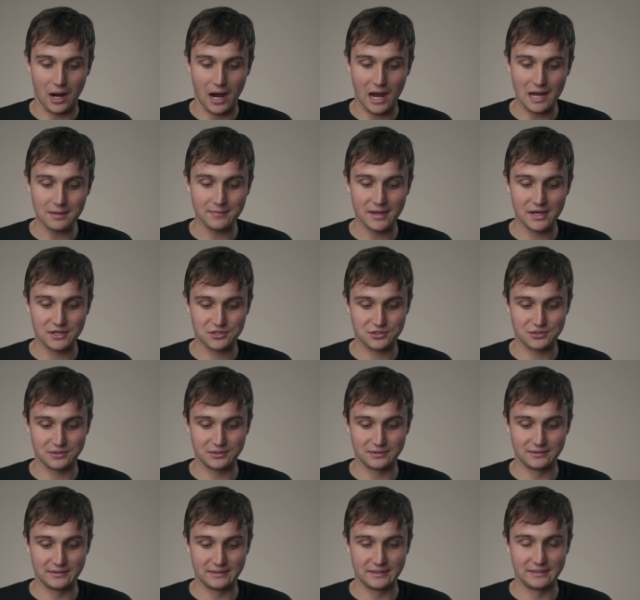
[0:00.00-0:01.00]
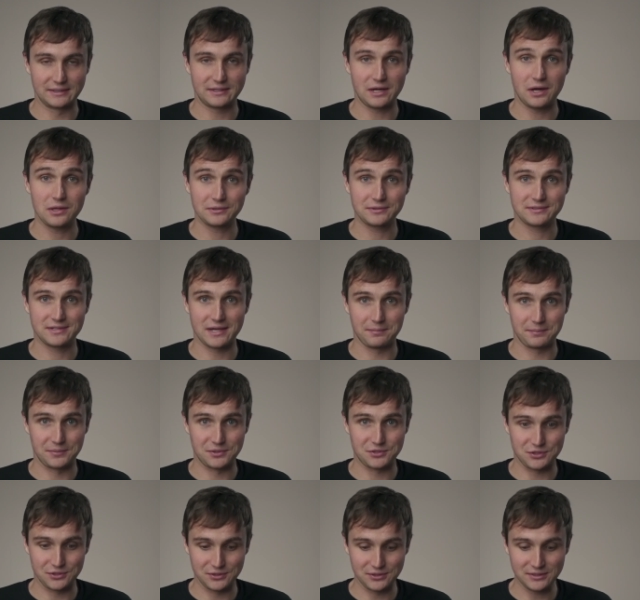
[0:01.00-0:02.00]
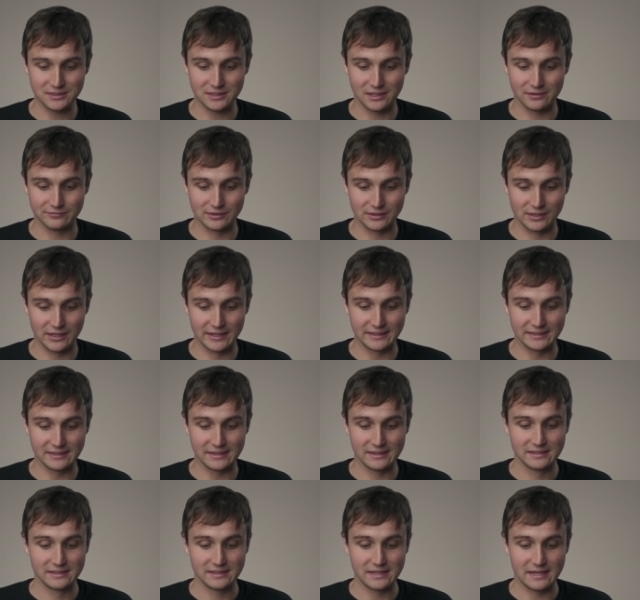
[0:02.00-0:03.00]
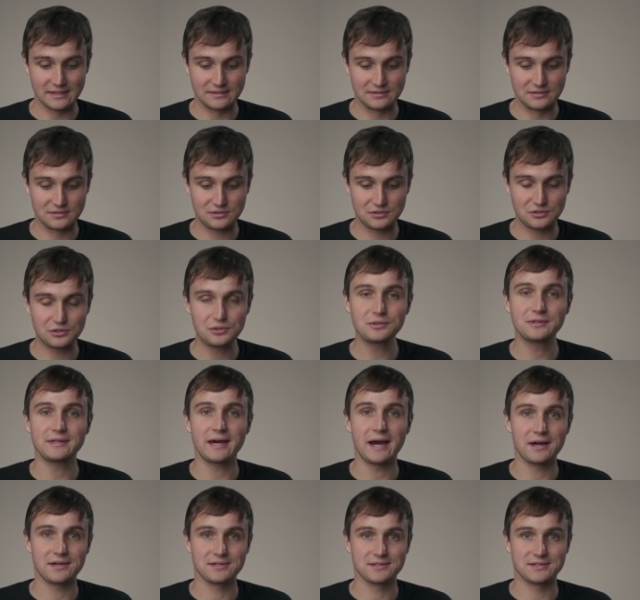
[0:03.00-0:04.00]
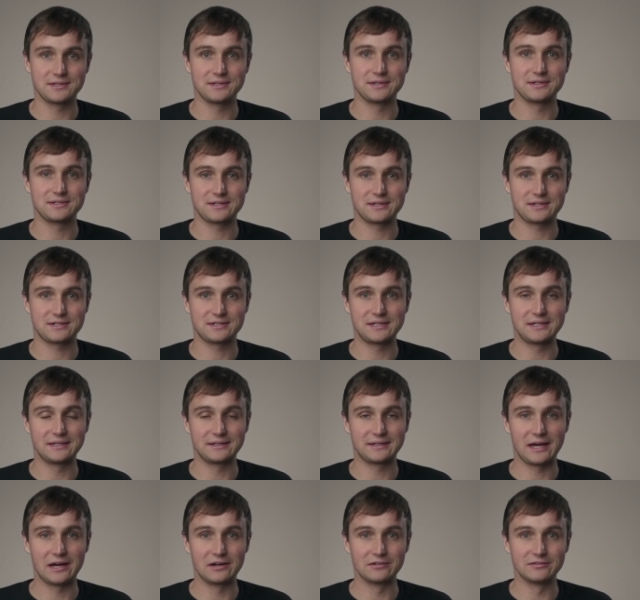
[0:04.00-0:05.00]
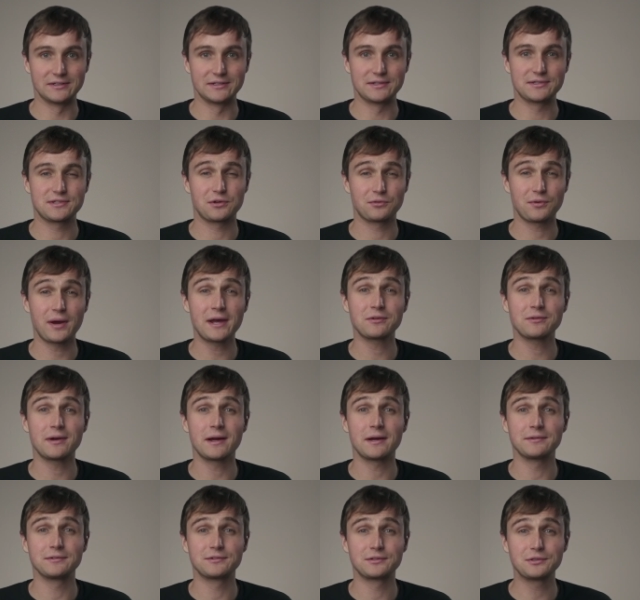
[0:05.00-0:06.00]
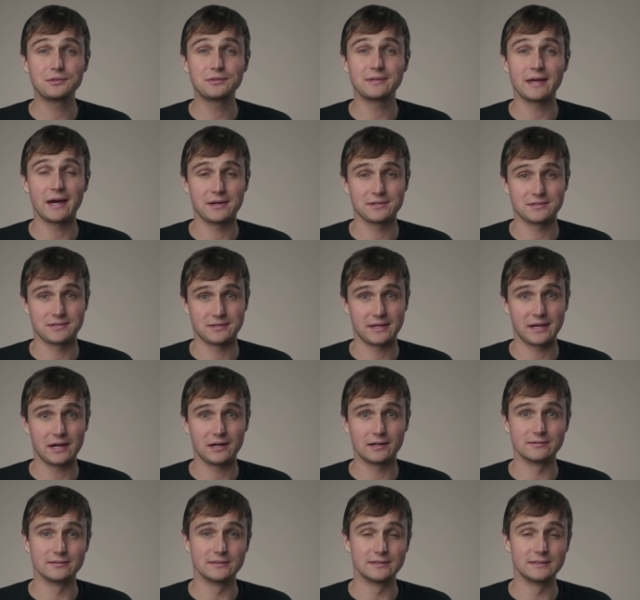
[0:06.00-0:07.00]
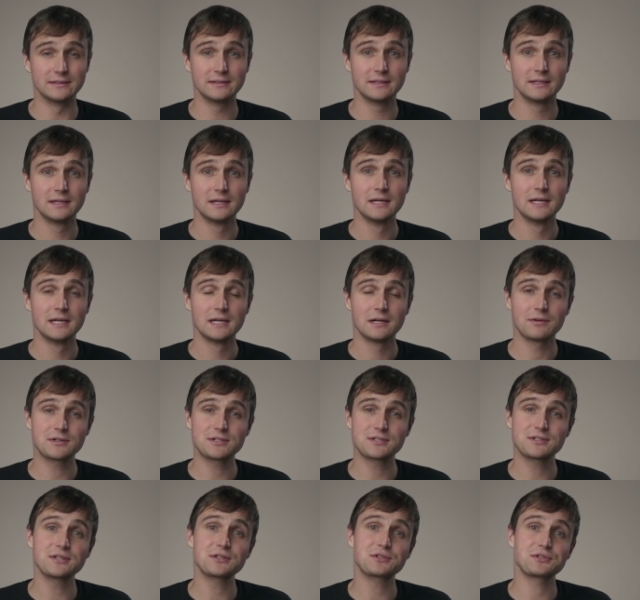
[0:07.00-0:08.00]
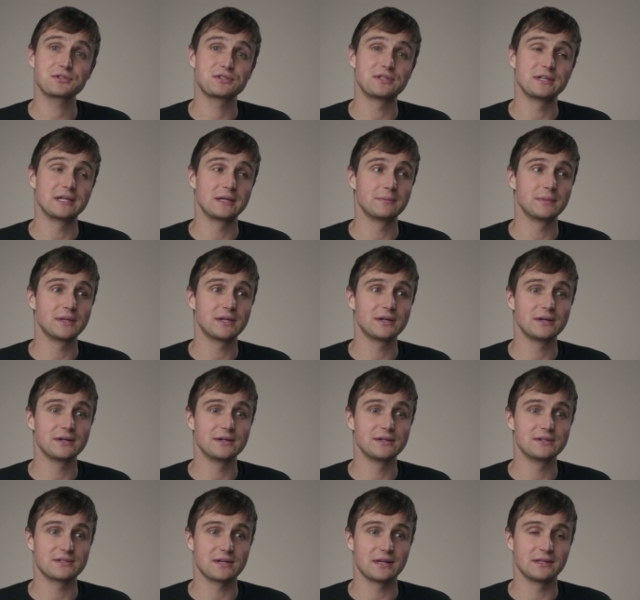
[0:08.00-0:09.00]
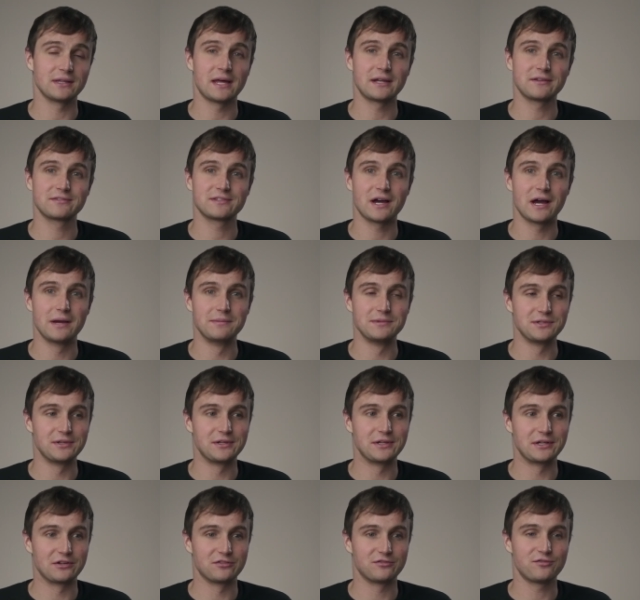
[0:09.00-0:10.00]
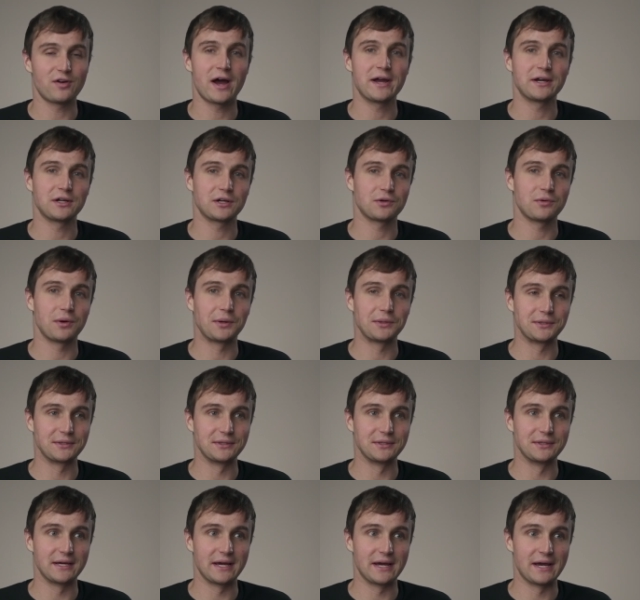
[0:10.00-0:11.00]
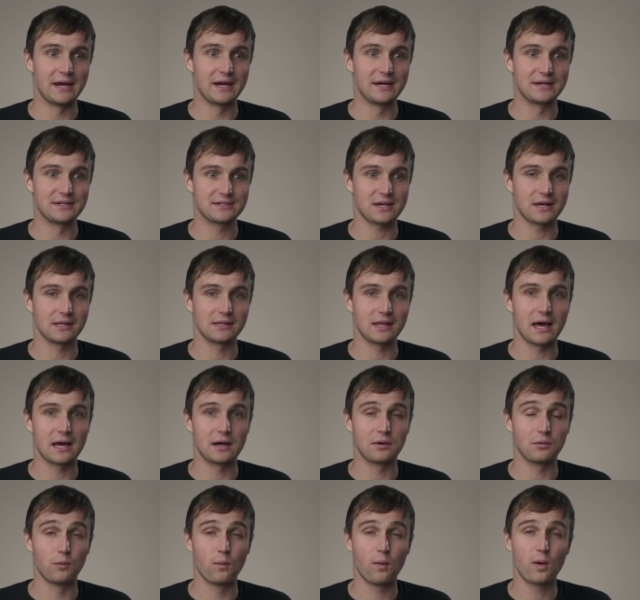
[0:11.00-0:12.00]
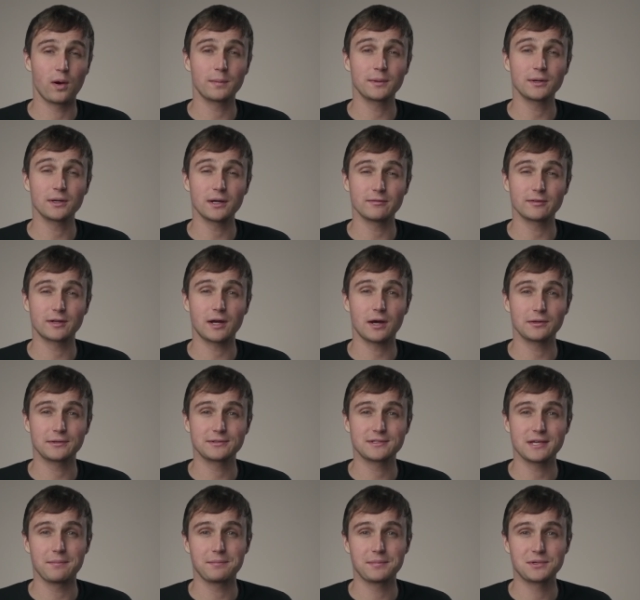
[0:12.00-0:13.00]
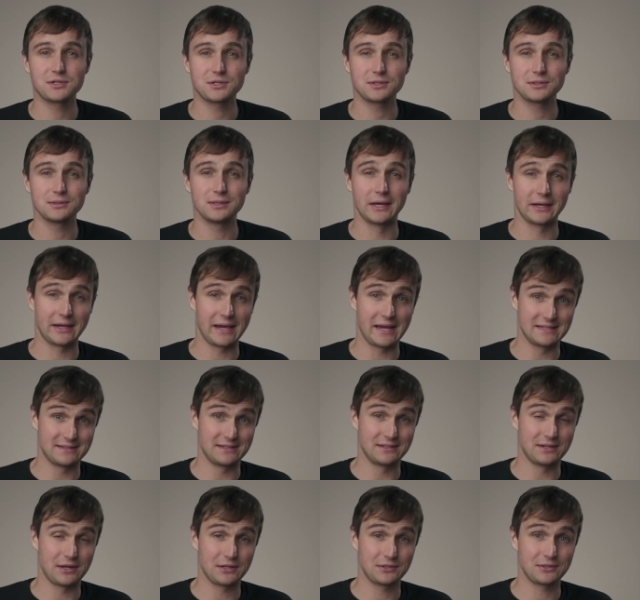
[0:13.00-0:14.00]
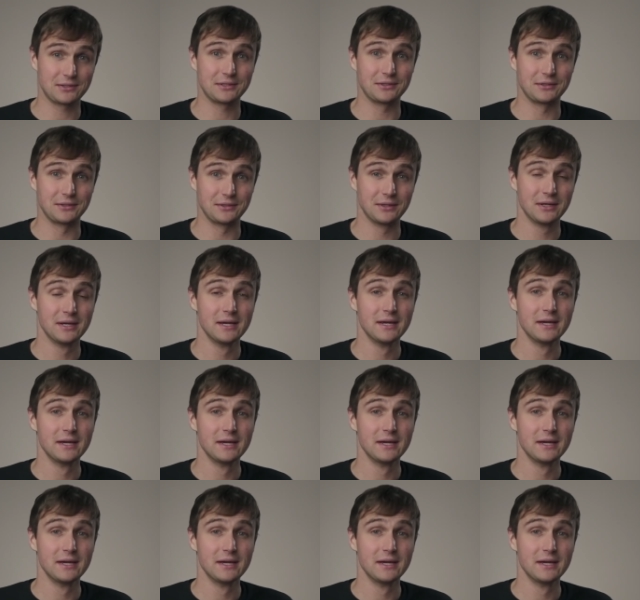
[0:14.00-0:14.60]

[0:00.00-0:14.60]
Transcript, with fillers: I measured the color temperature of the light as 2016 Kelvin, so right around 2000 Kelvin, which is interesting because a lot of times you hear fire quoted as a lot warmer of a color temperature, like 1800 or